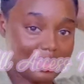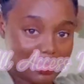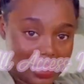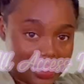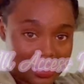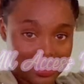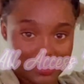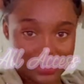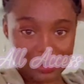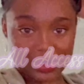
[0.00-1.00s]
it's me getting
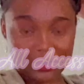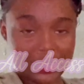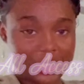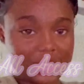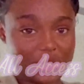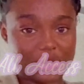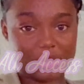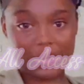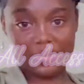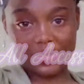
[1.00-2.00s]
on this motherfucker
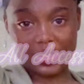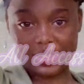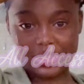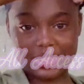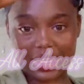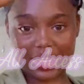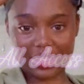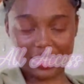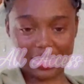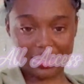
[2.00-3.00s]
showing my face because I
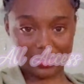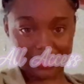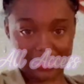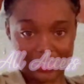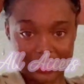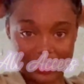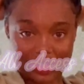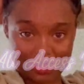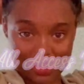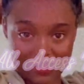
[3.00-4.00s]
ain't got on here and just
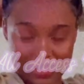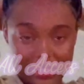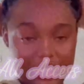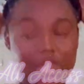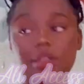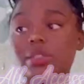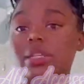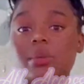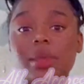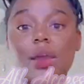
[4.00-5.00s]
showed my face in a long
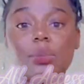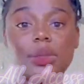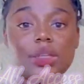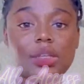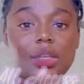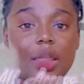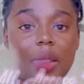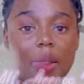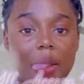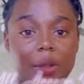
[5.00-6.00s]
time. Y'all been looking
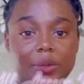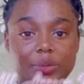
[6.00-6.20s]
at her.